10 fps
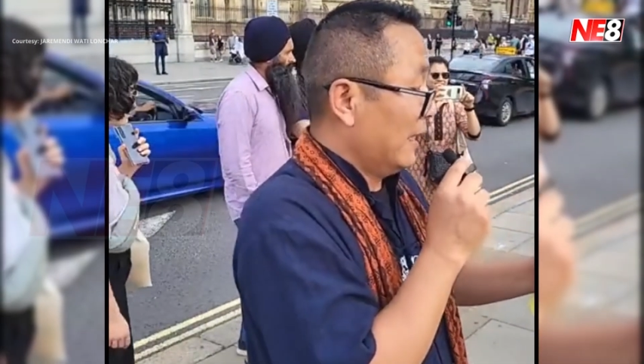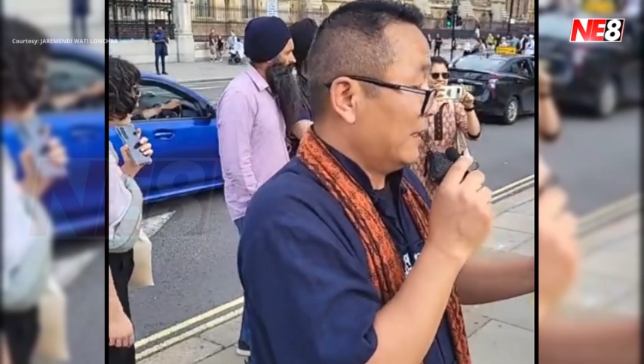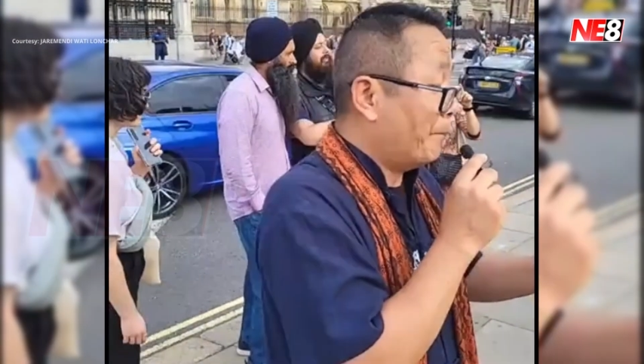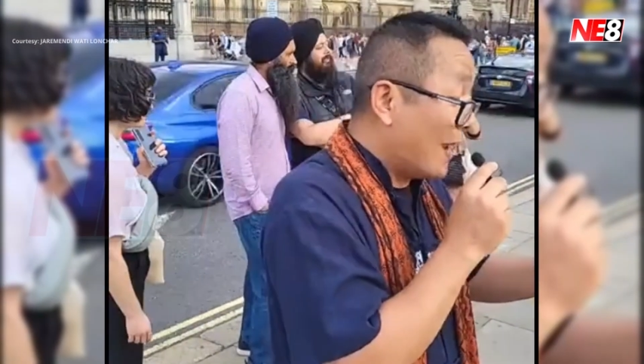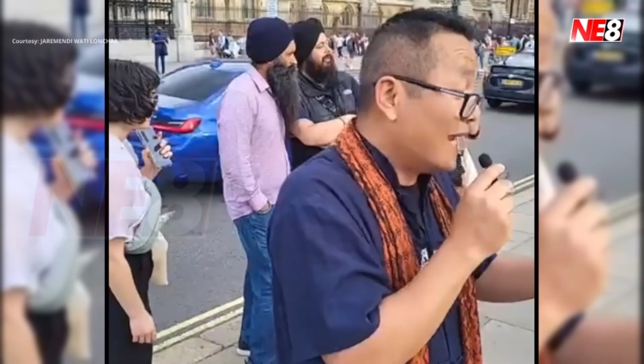
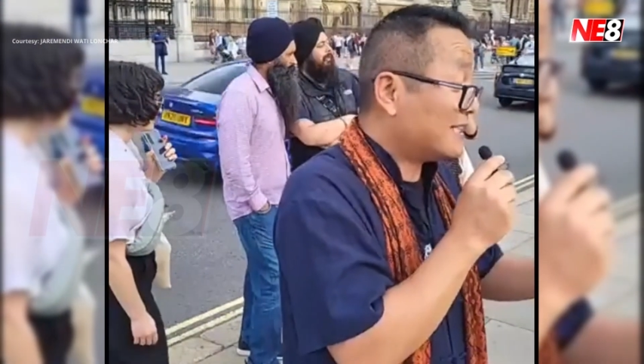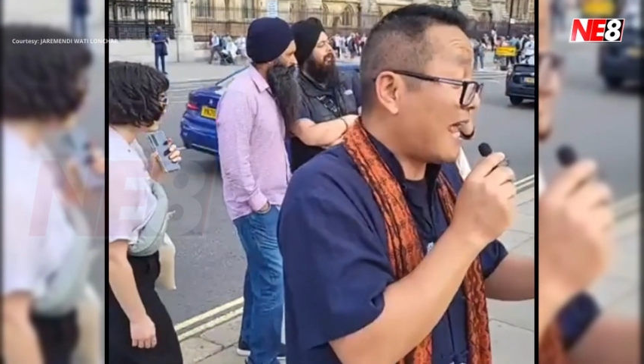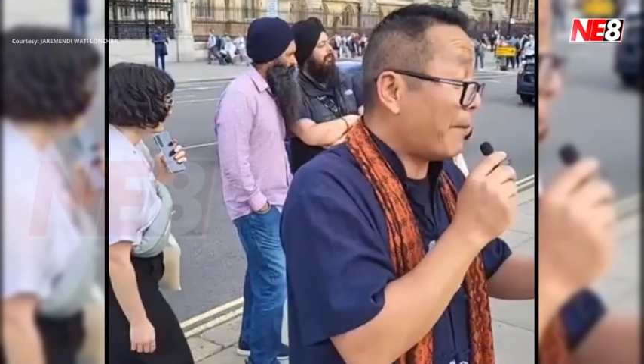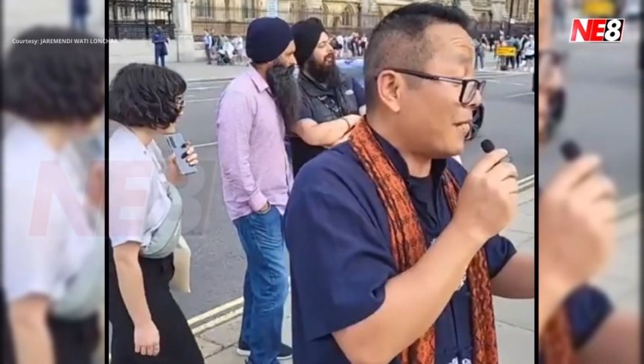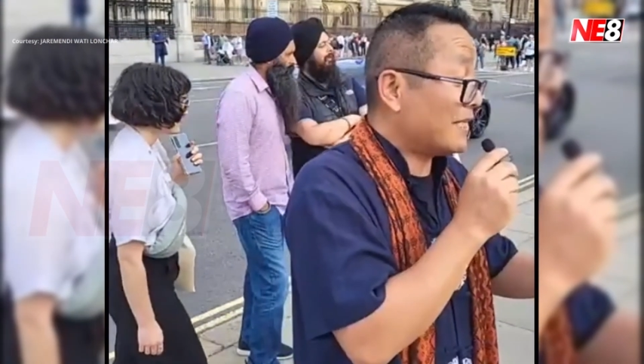the
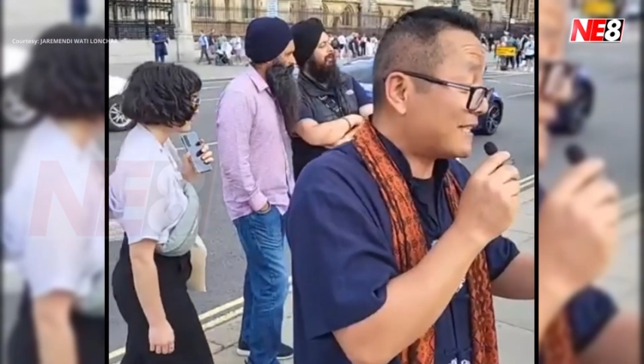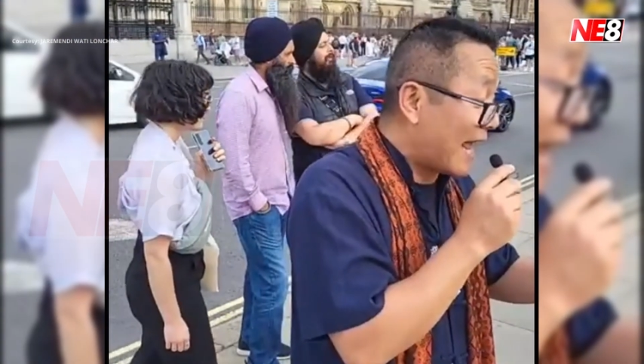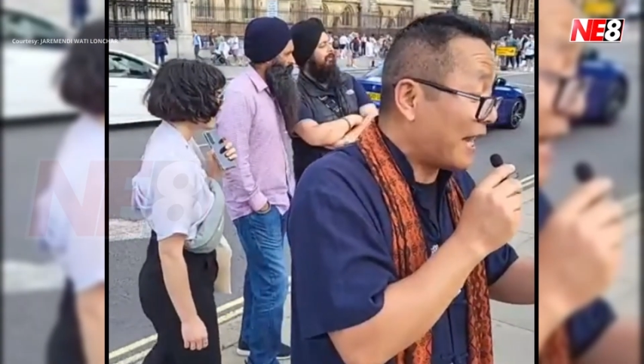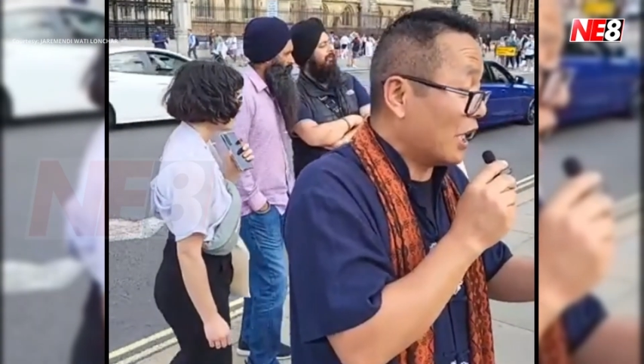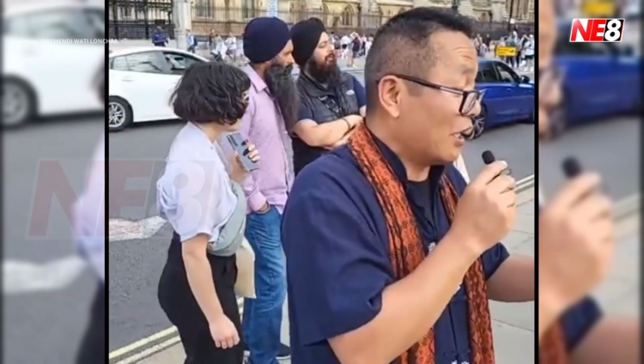BJP
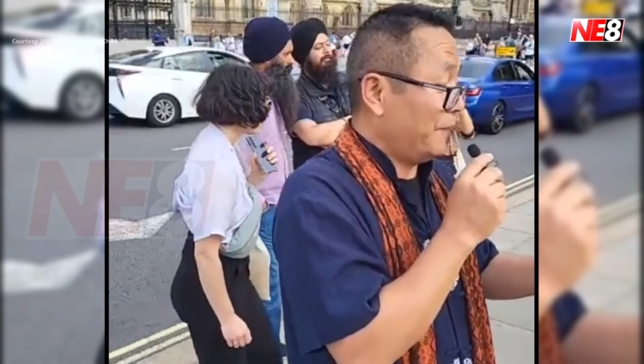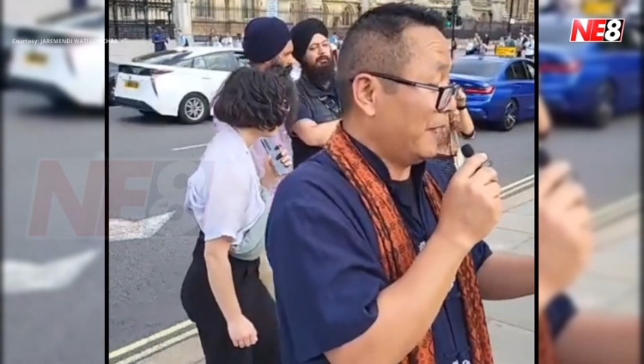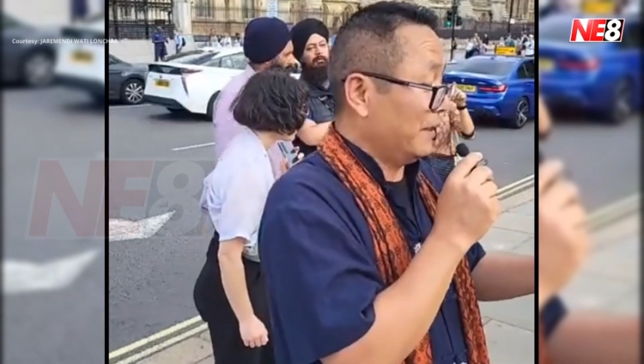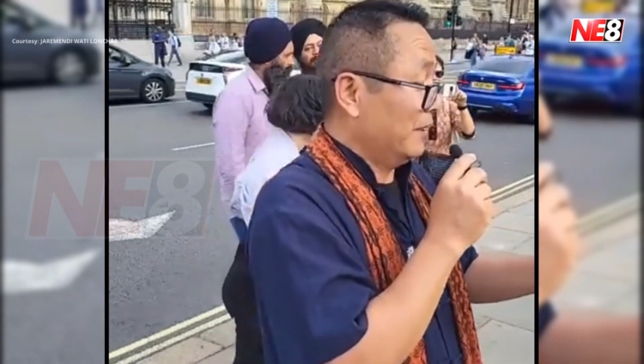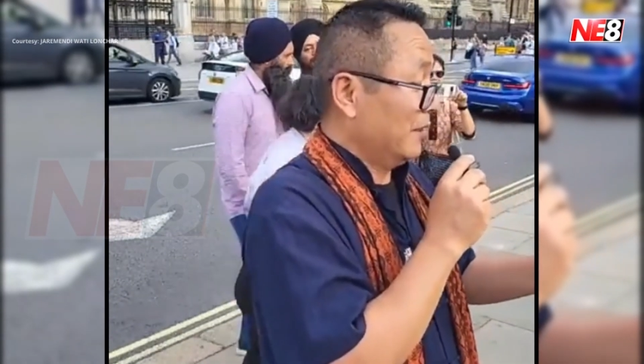state
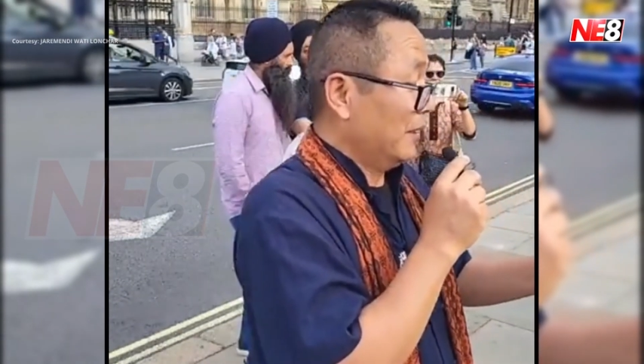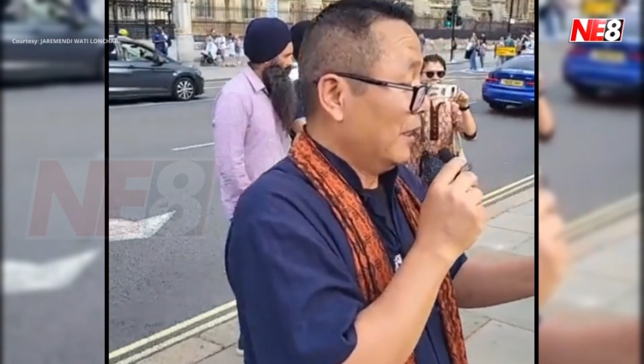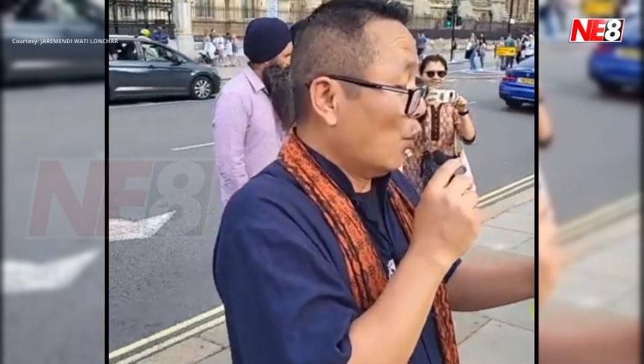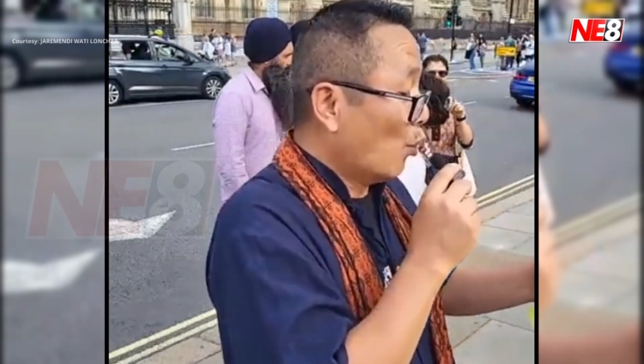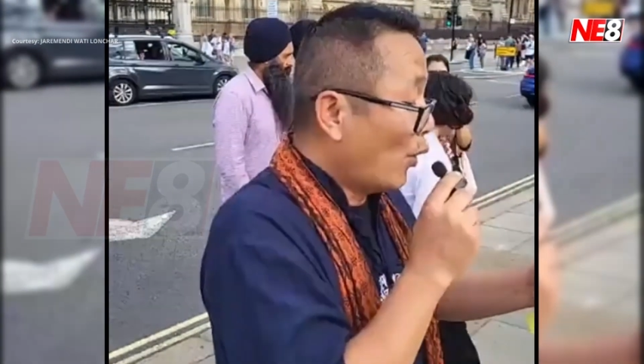government,
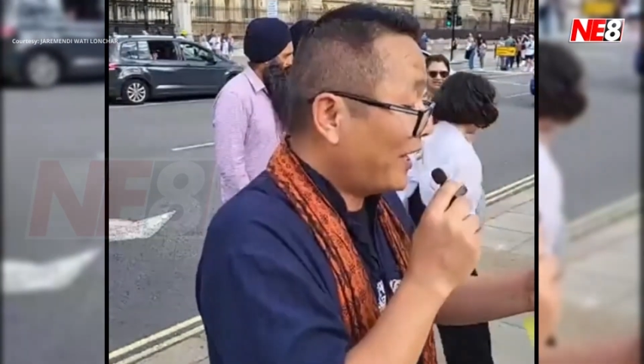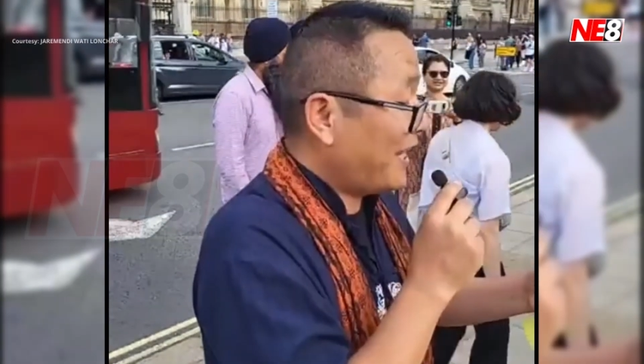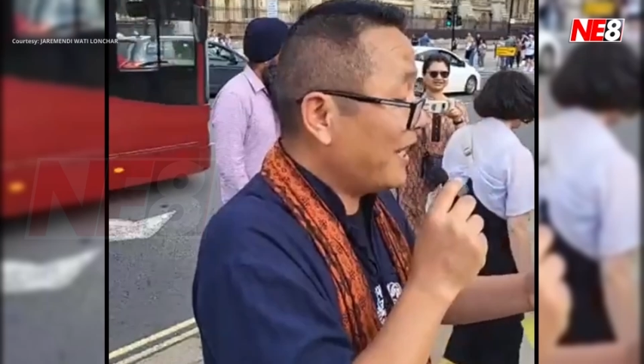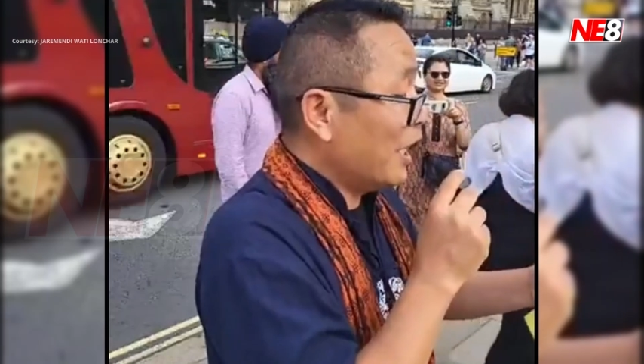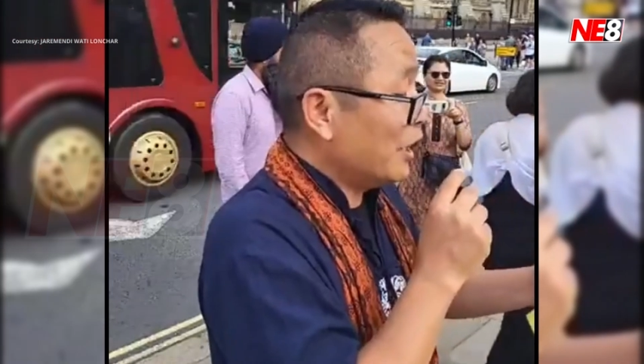
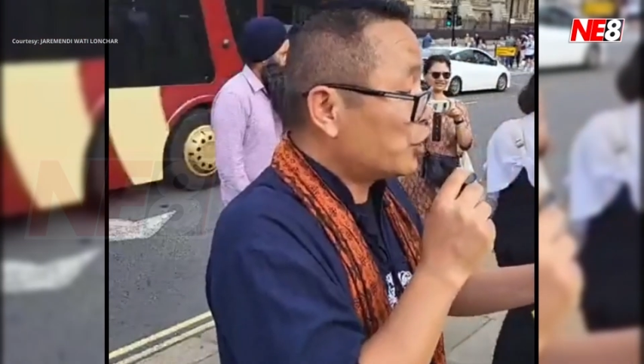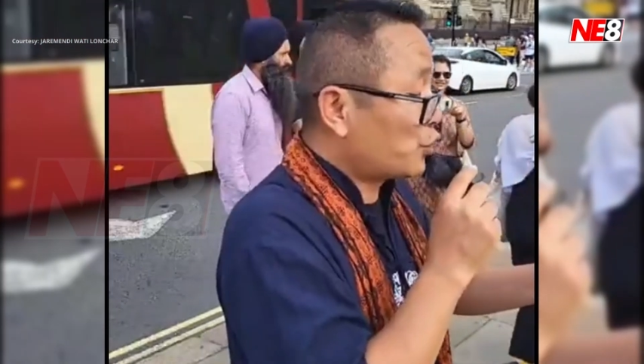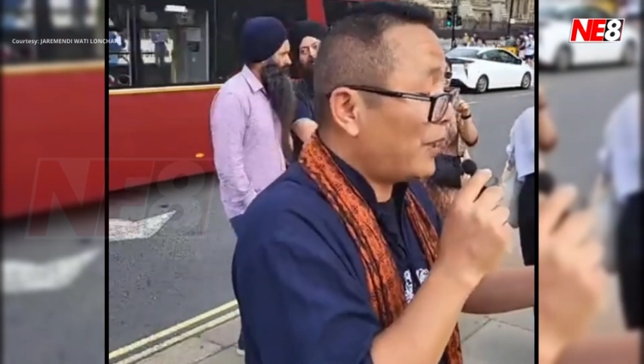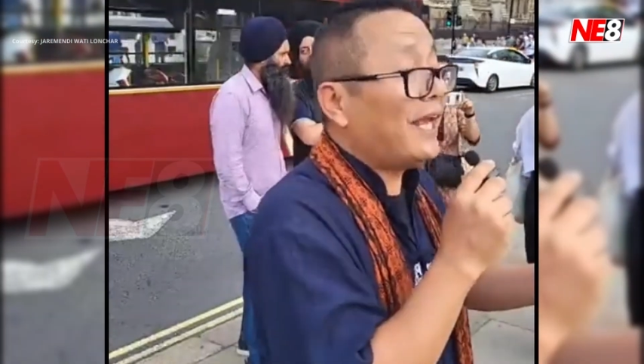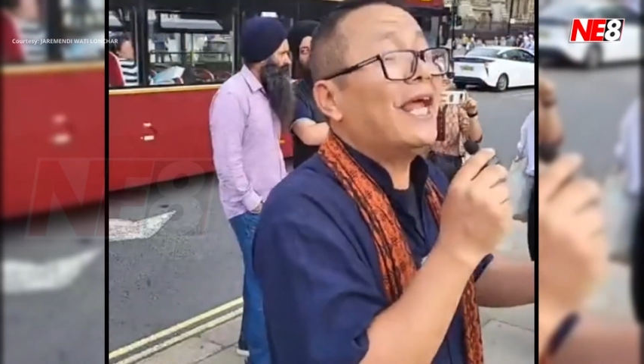within
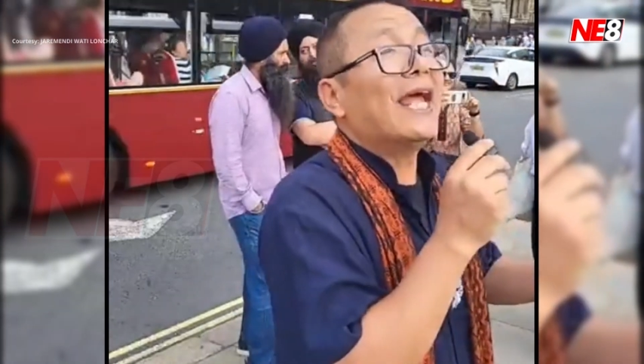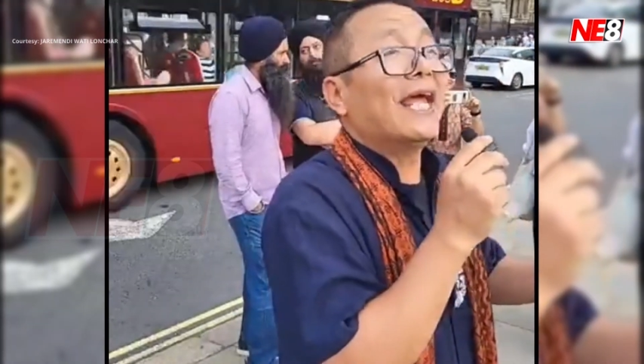three